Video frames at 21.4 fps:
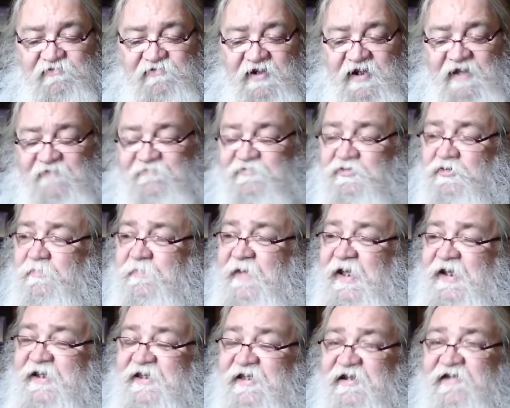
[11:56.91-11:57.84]
I'd have to go
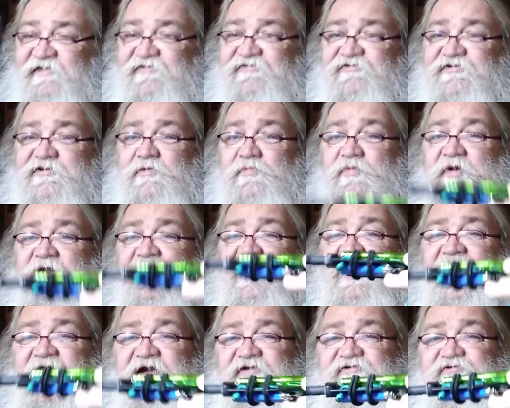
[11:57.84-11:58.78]
back in and see when
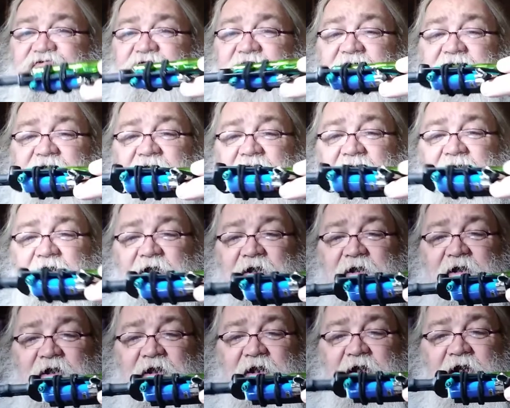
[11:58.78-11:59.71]
I actually
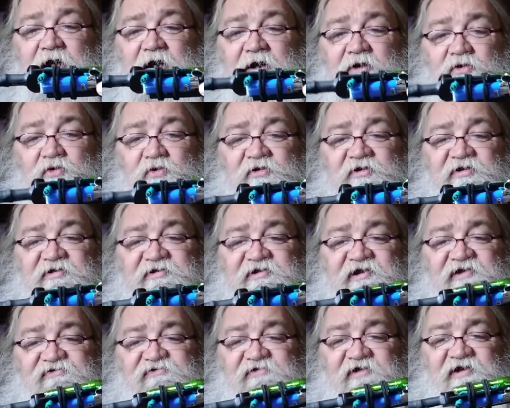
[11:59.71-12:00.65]
uh, ordered
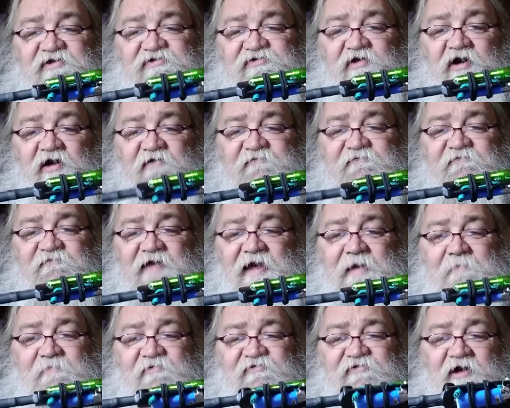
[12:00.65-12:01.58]
this. It's off of
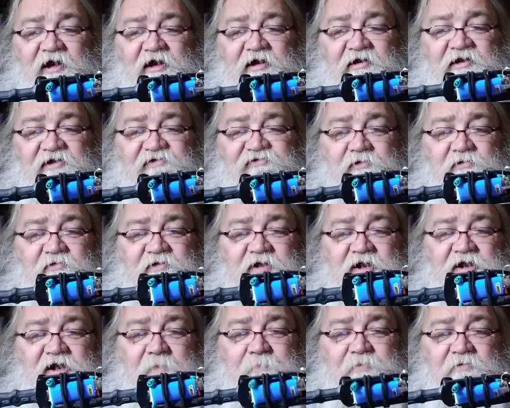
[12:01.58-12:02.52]
Amazon. It's only a
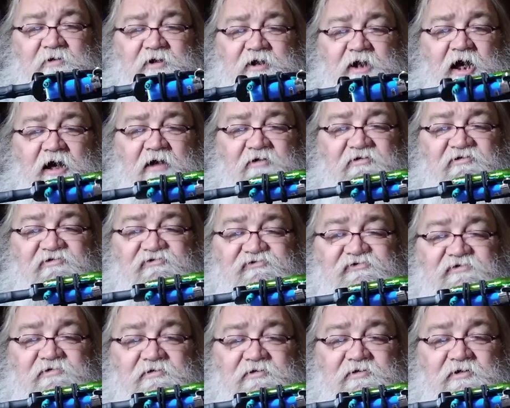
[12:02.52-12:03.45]
couple of dollars,